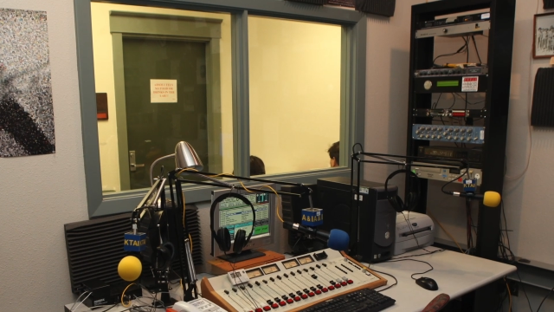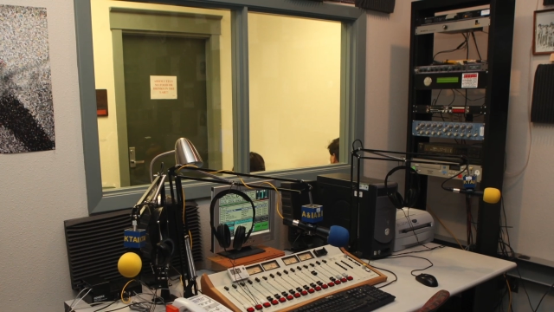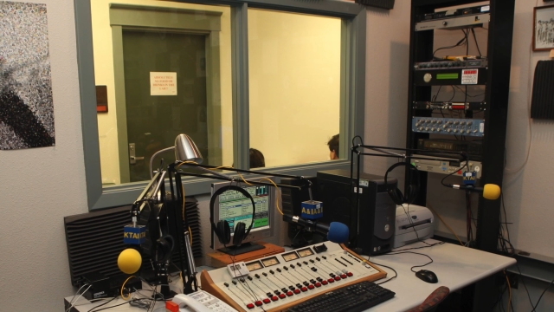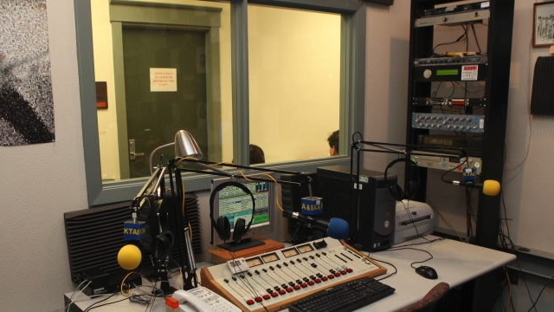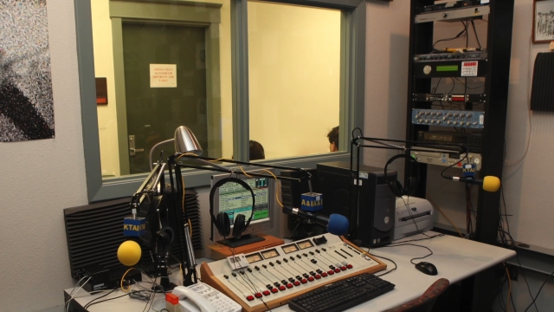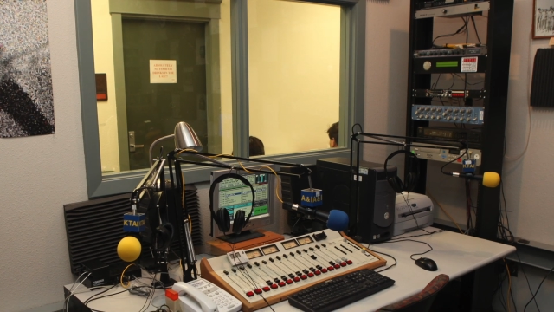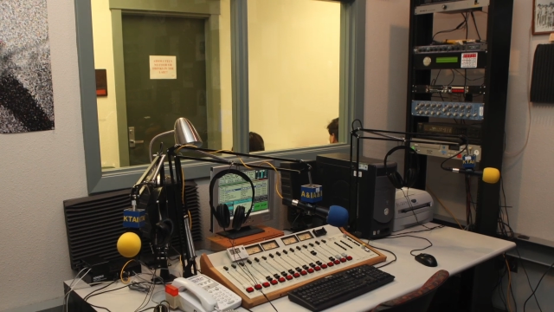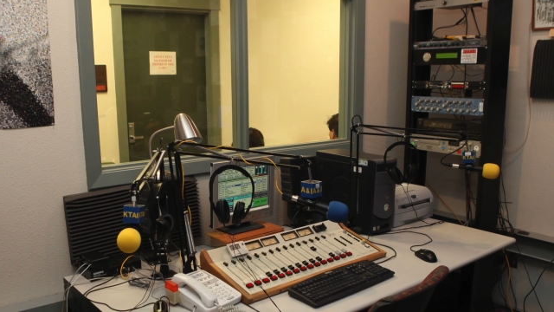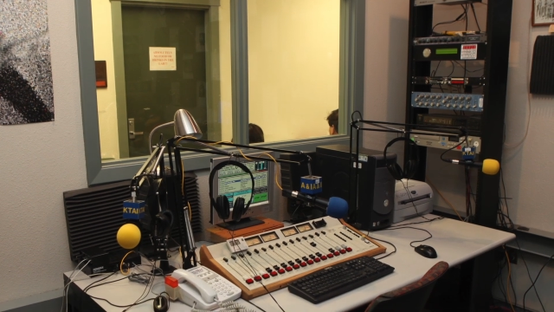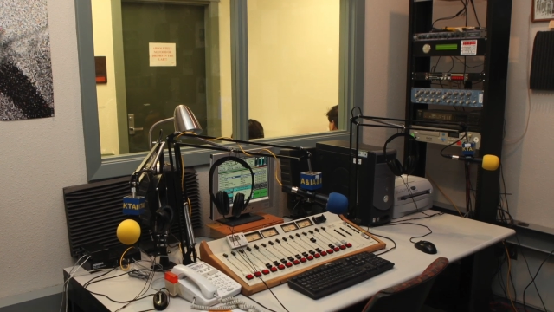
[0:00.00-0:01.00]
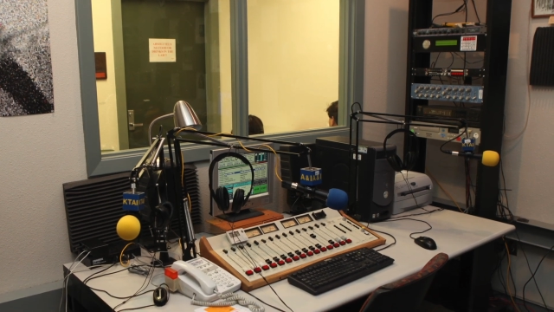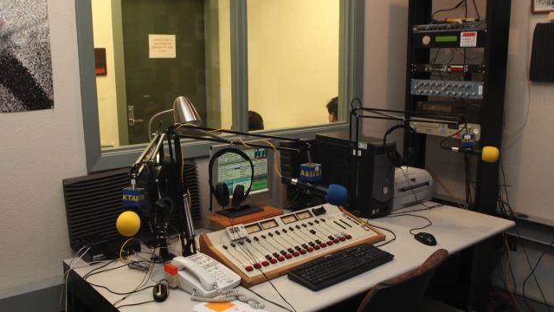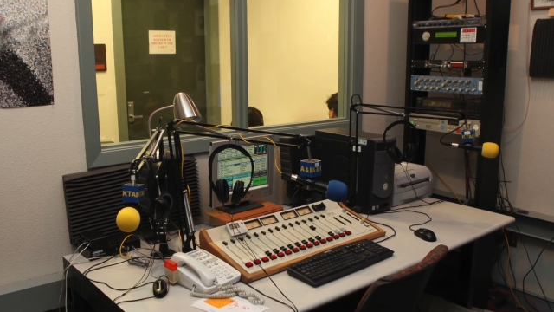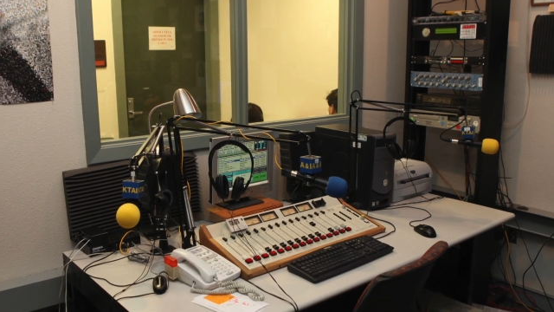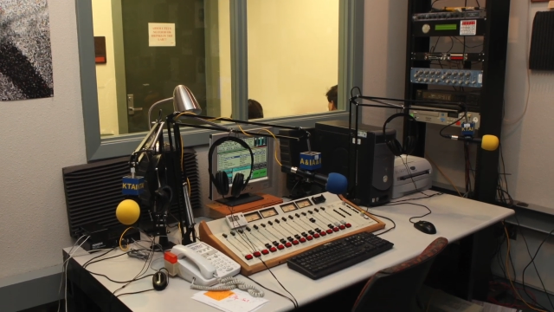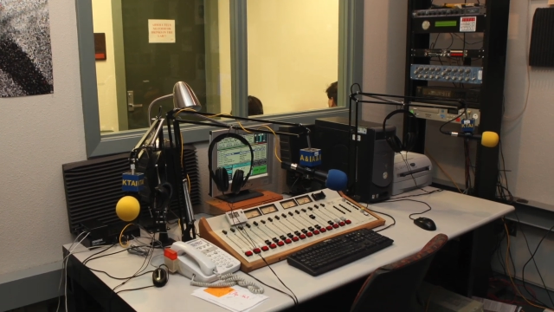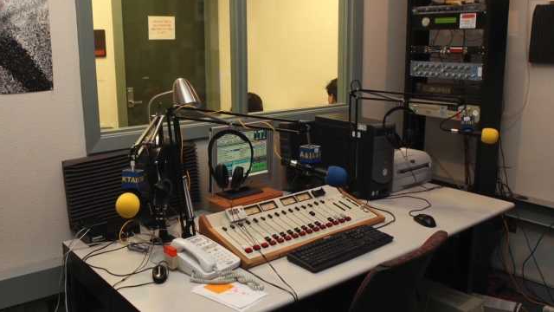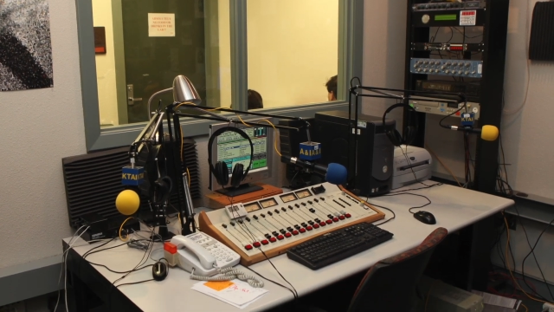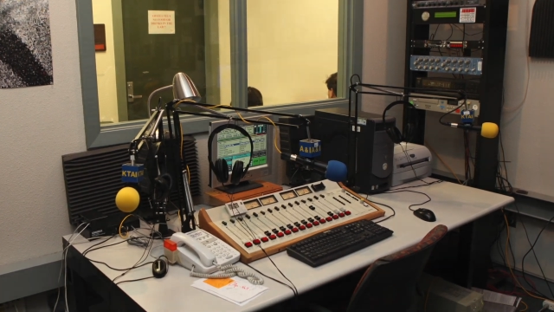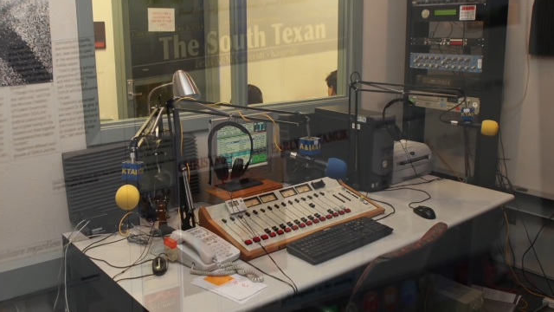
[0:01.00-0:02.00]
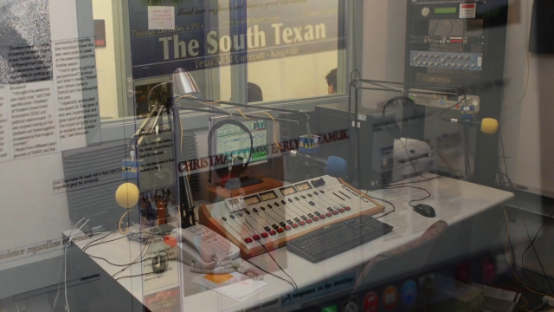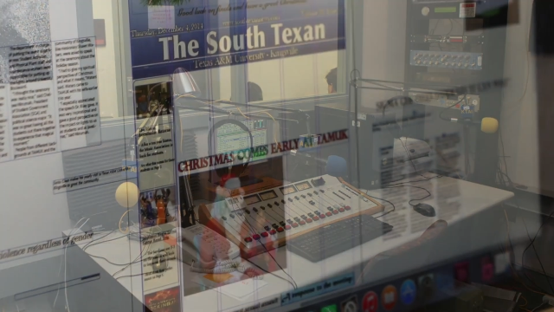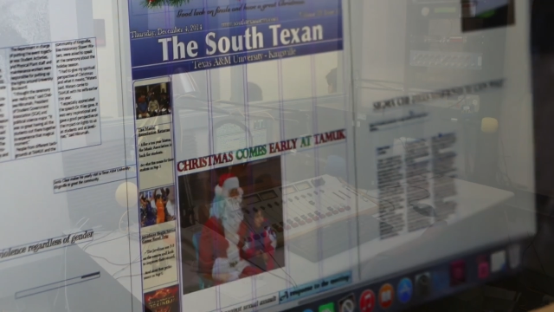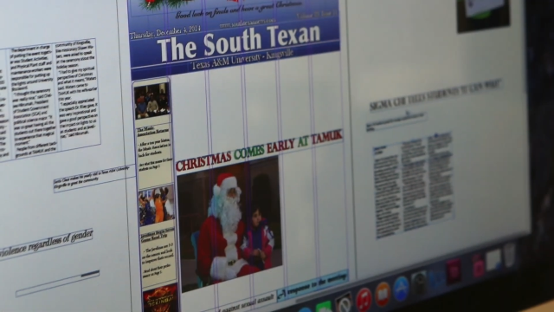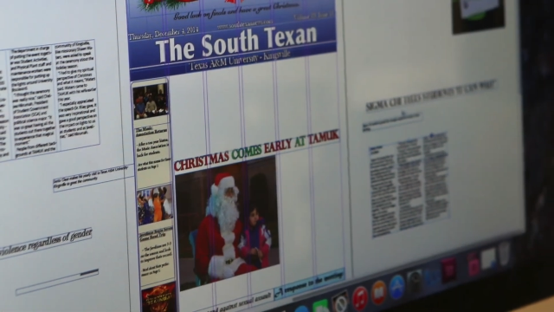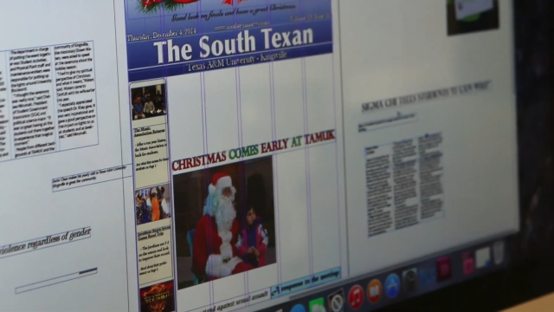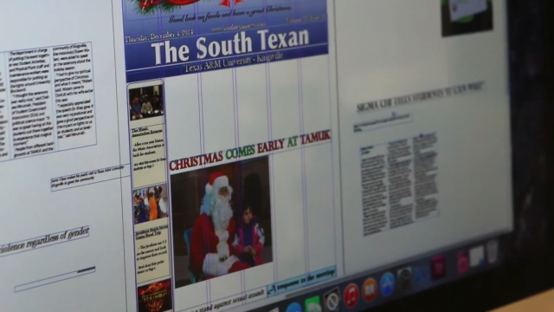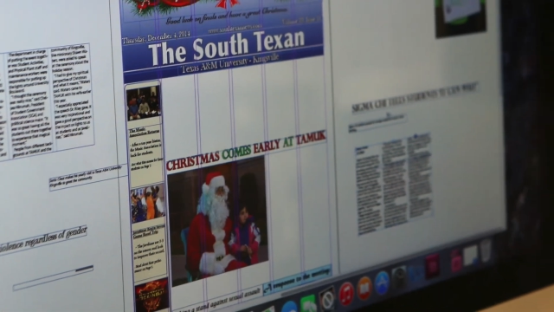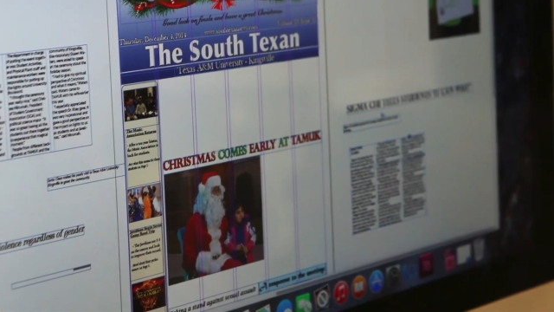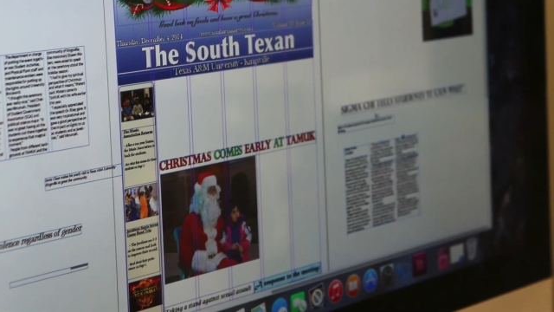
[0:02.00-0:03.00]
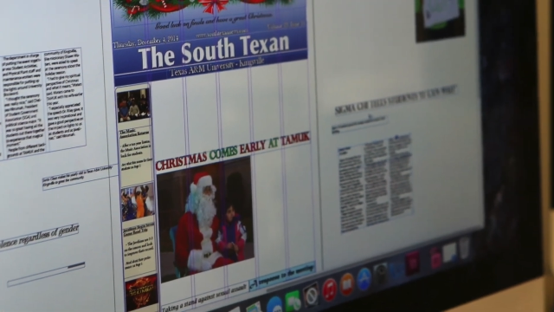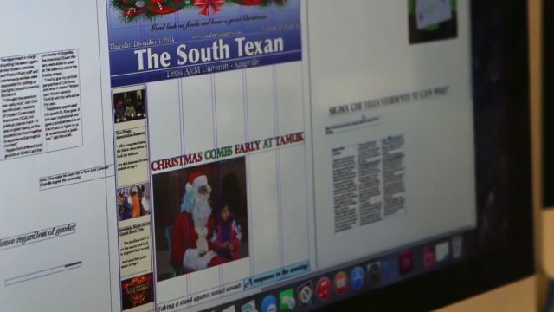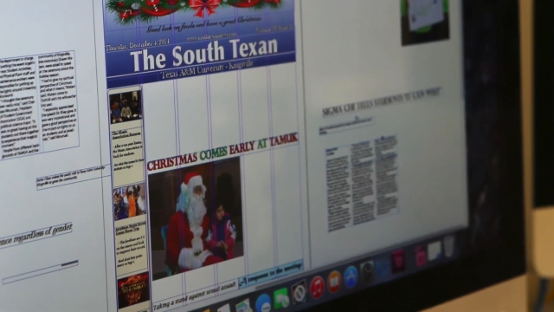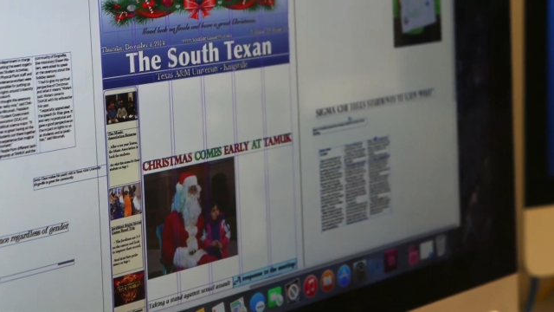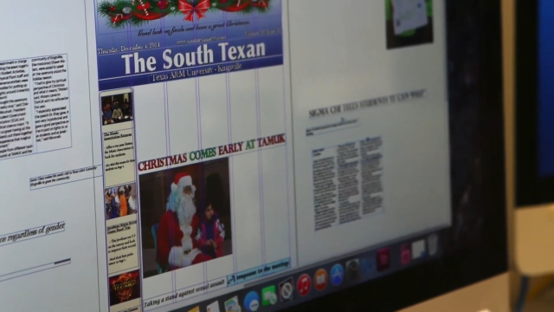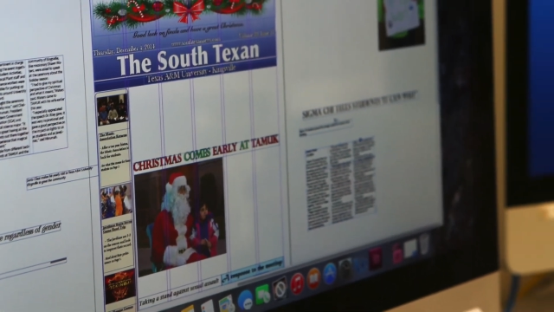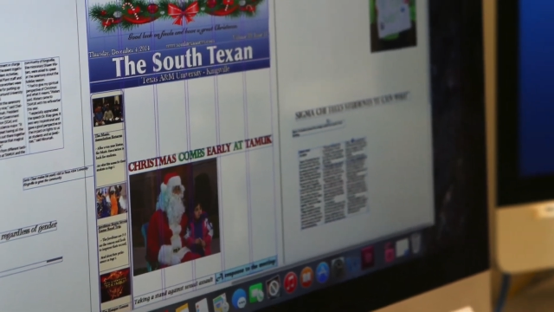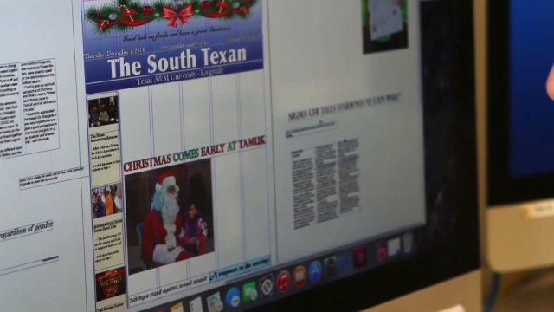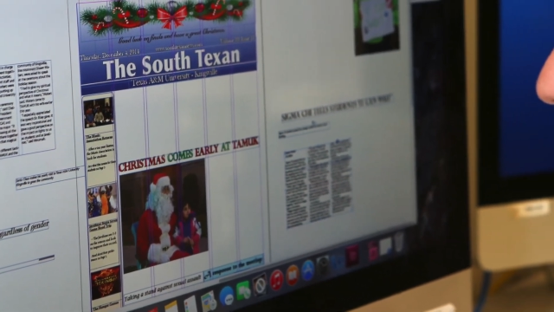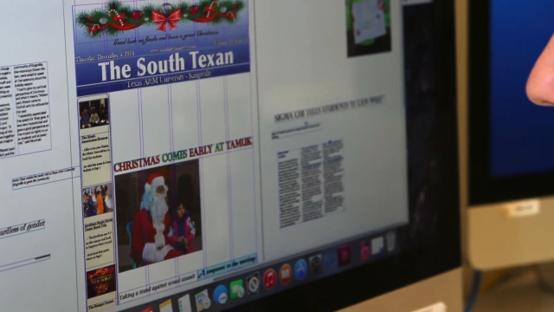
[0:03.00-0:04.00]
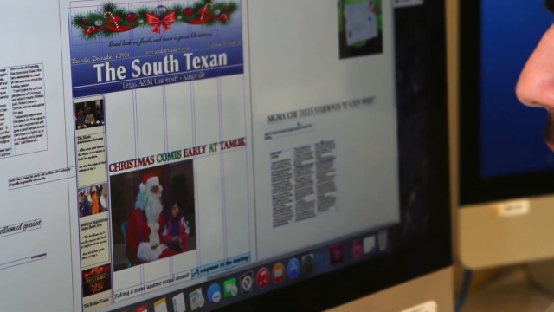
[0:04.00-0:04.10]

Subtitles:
Nobody's mouth can be seen.